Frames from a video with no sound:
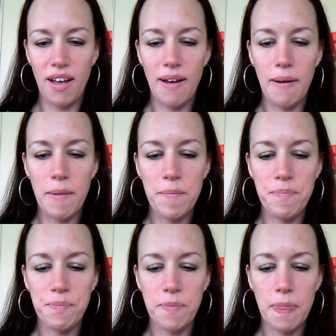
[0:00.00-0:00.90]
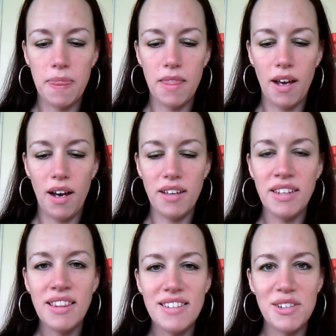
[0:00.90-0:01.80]
I
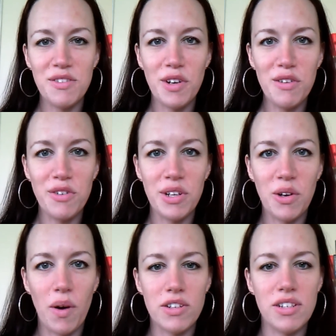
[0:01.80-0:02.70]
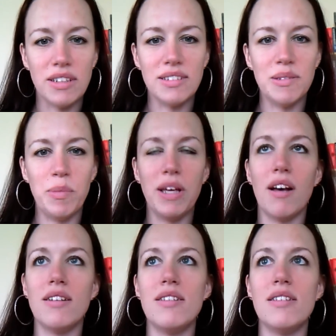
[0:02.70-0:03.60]
think this is a very funny question
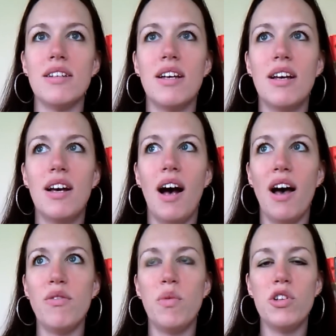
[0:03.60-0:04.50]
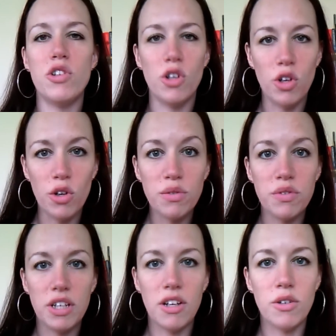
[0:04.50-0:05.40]
because I've watched a lot of
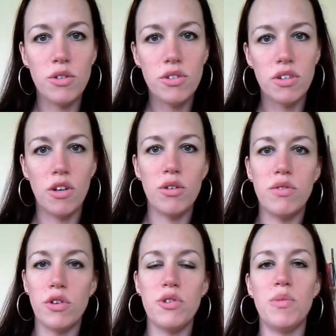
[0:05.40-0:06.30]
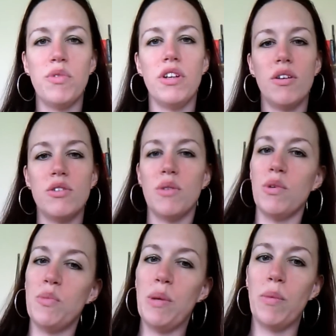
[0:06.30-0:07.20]
videos, a lot of Flosstube videos
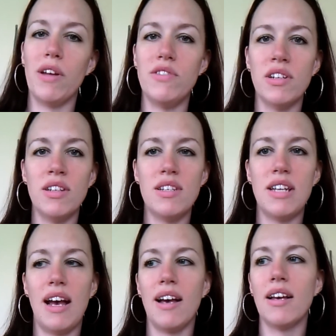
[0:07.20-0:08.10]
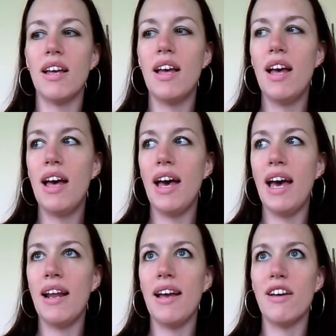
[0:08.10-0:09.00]
in which people have done this tag,
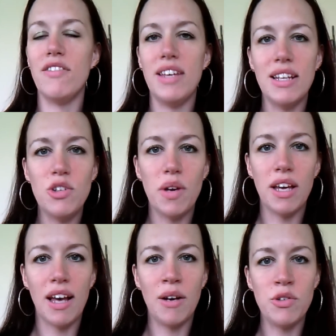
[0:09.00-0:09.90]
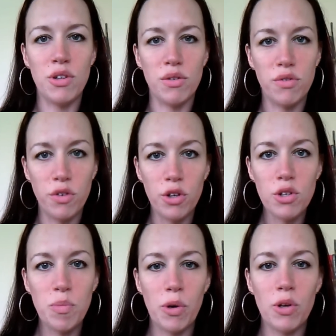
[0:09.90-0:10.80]
and I have yet to encounter the
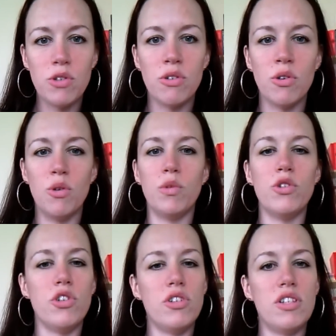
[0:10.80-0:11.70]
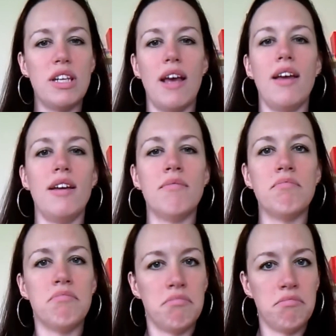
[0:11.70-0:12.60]
first person who will just say,
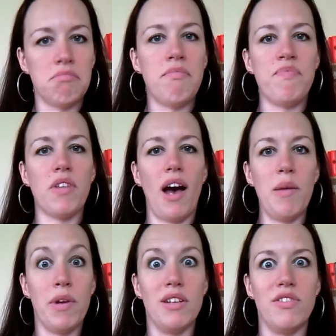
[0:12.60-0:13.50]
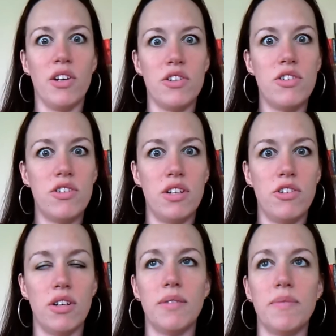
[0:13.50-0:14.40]
I'm an advanced
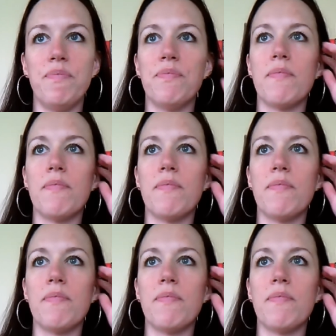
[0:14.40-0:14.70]
stitcher.